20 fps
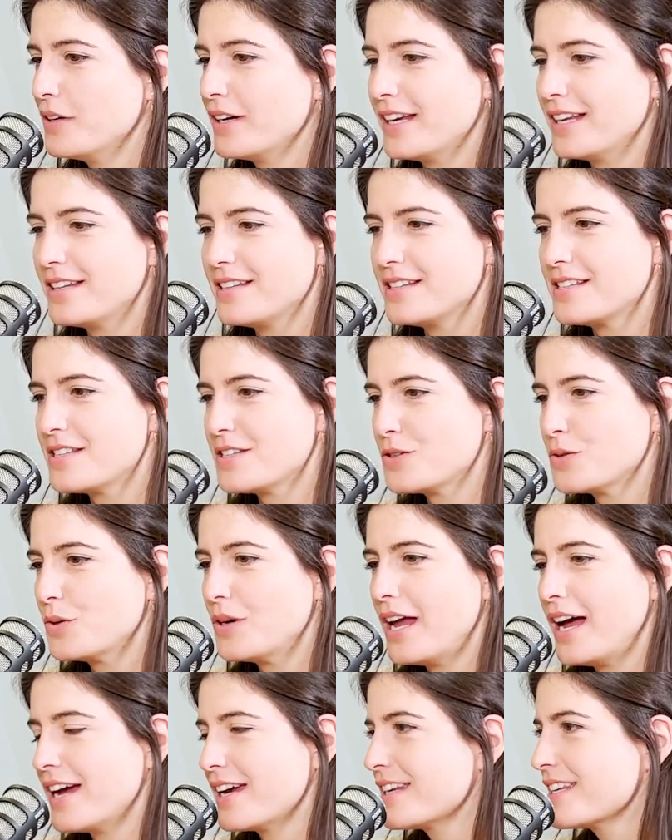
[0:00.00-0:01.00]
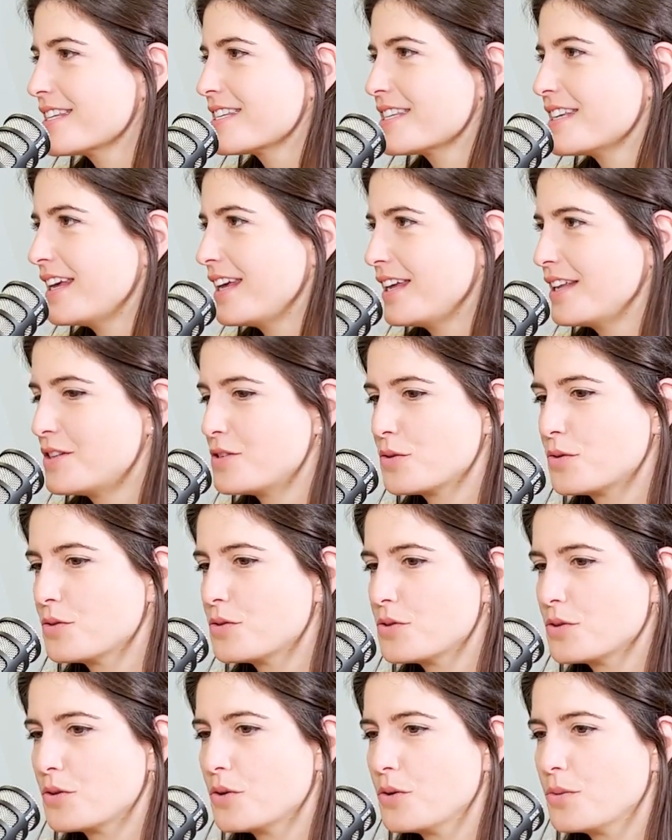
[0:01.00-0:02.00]
in two lines, Too
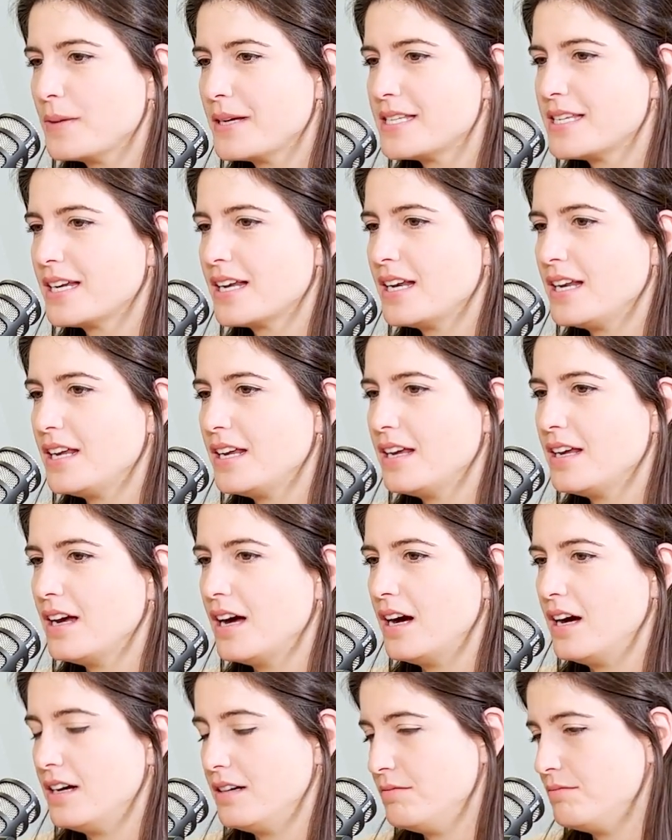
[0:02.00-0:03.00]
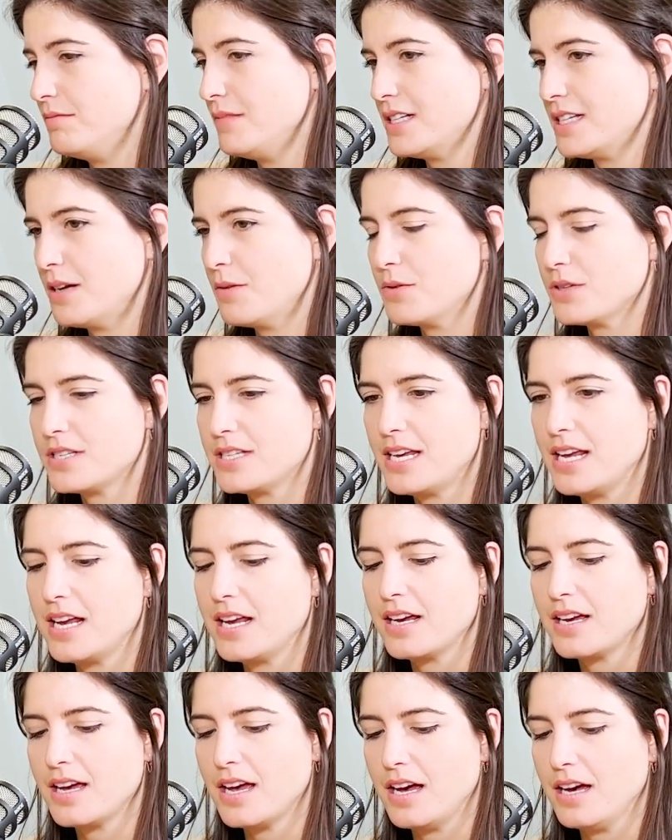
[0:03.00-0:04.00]
Good To Go basically, as I was
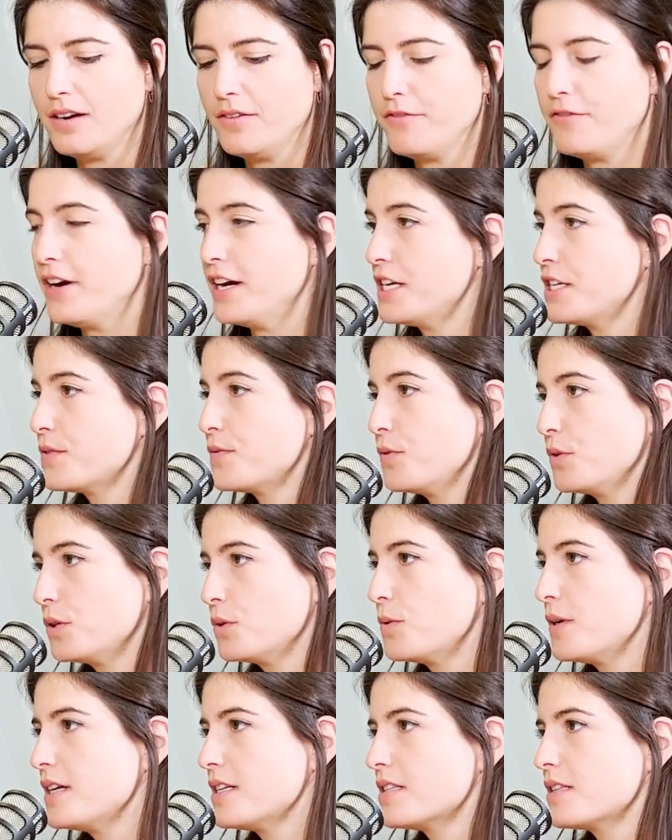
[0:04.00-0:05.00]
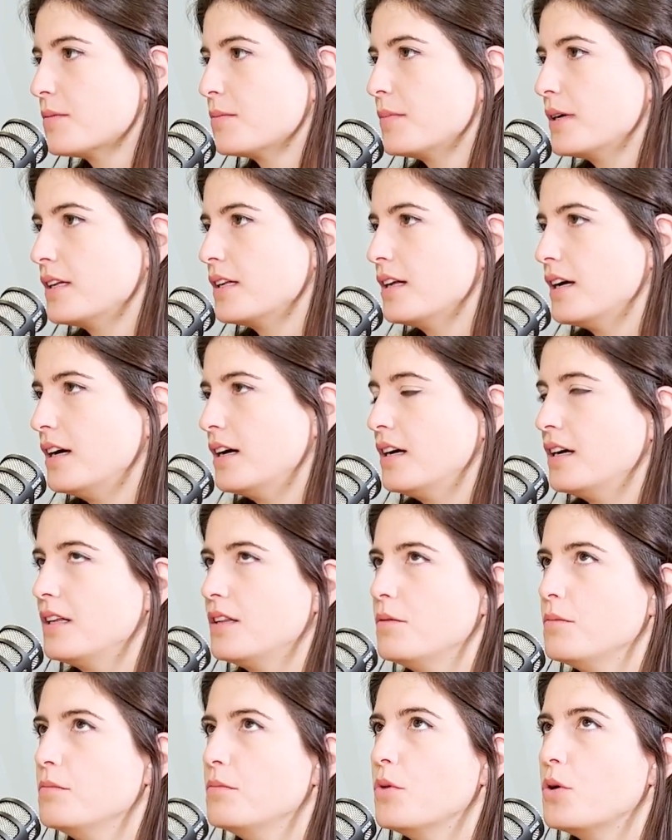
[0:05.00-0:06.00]
saying, fights food waste, but
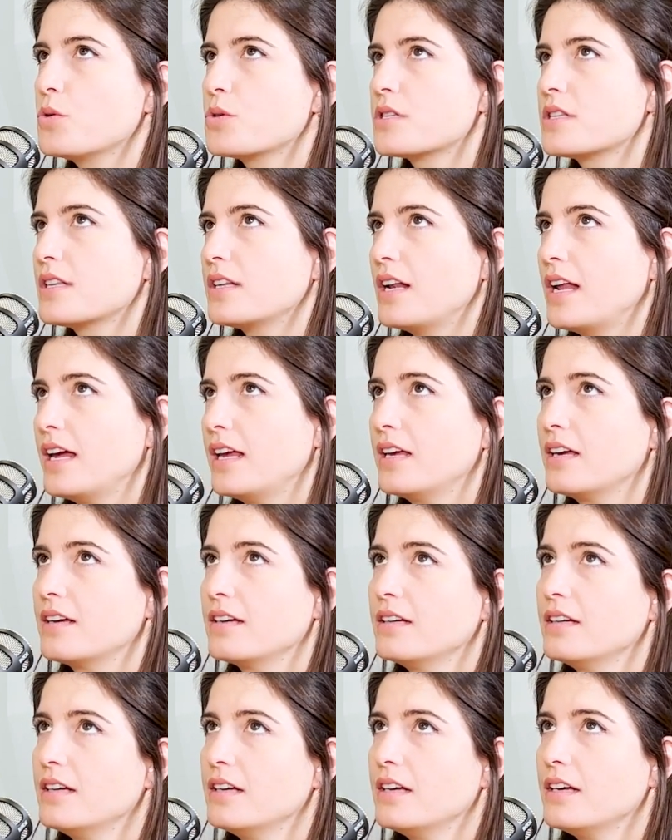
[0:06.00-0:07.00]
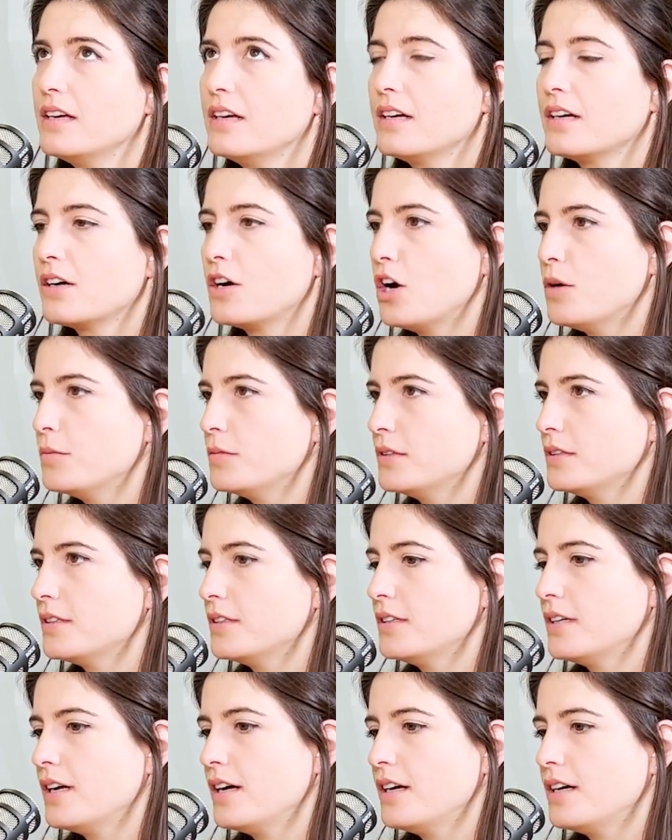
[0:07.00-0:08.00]
the most
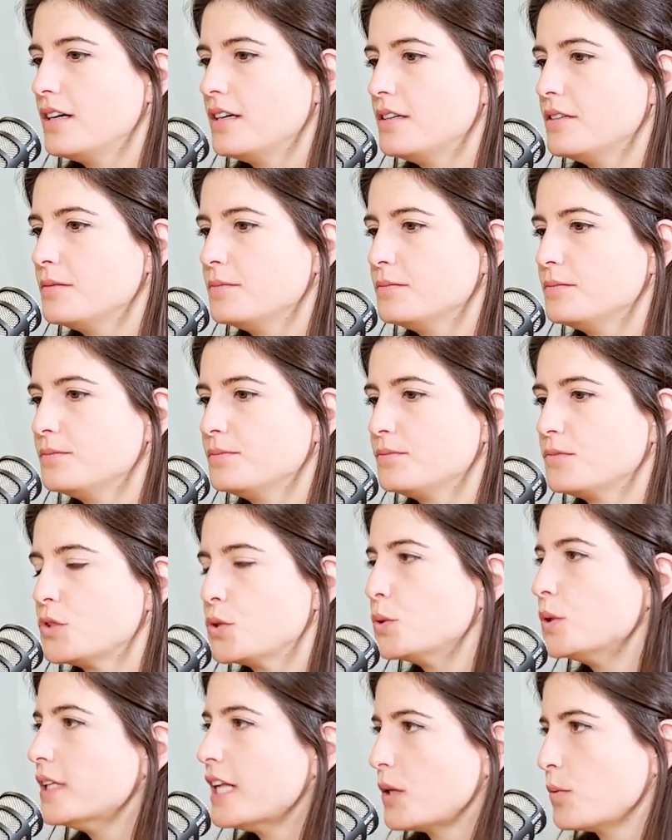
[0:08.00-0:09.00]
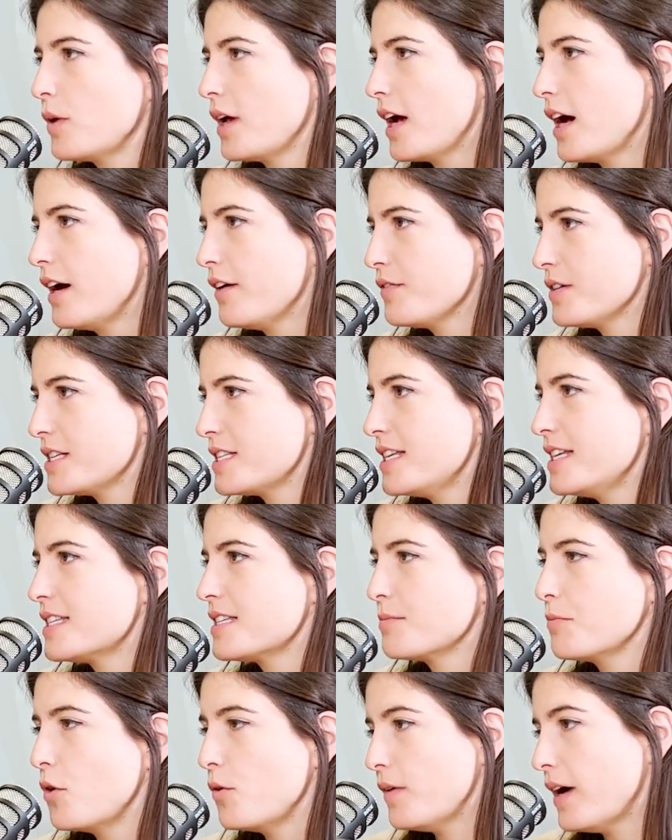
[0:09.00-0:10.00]
common tool that we have is
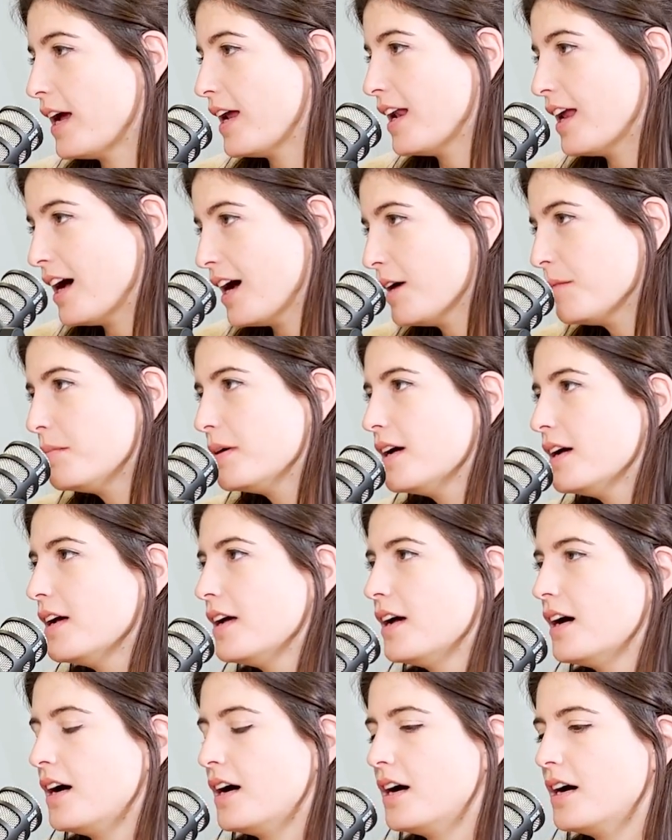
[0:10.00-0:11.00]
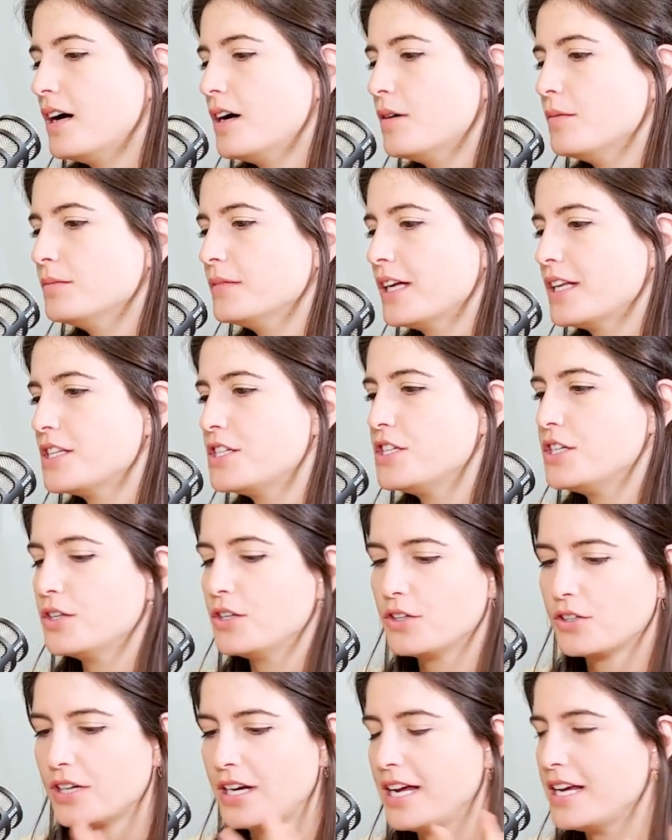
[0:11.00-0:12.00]
this mobile app that
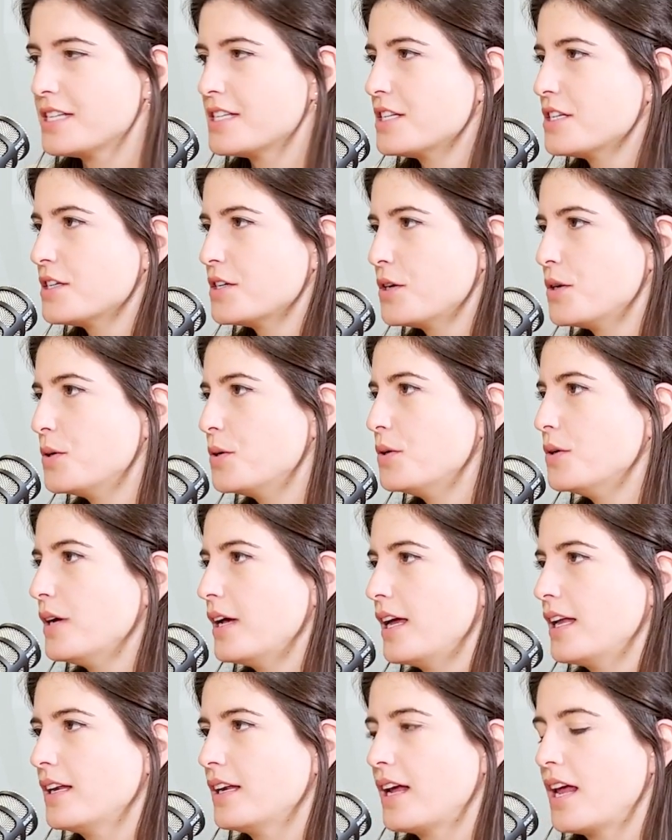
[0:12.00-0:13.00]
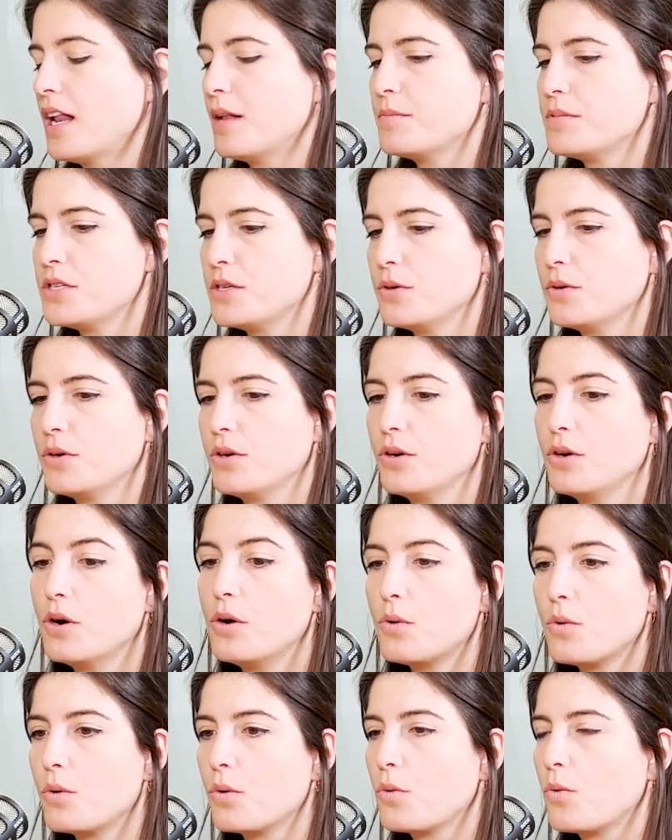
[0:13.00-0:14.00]
geolocalizes you and helps you
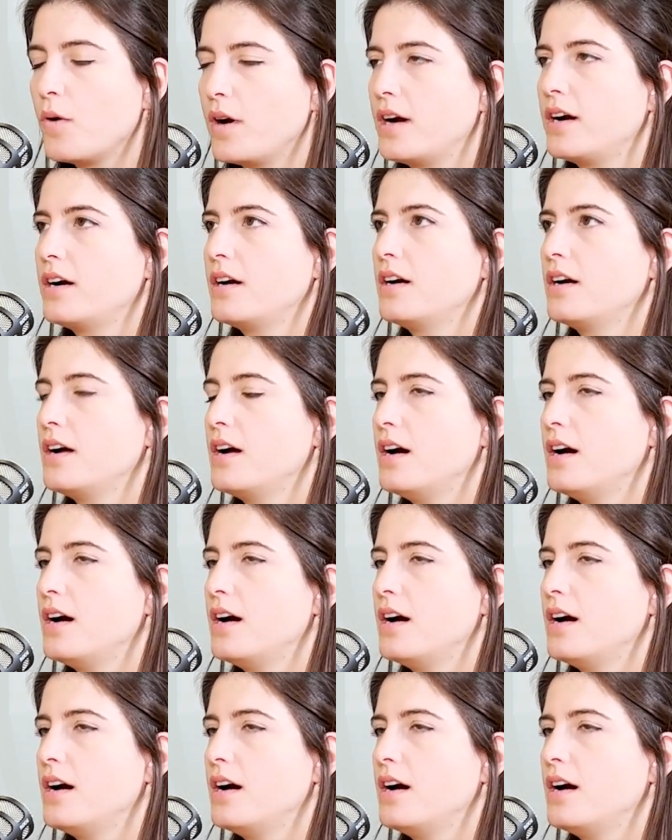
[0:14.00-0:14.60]
know where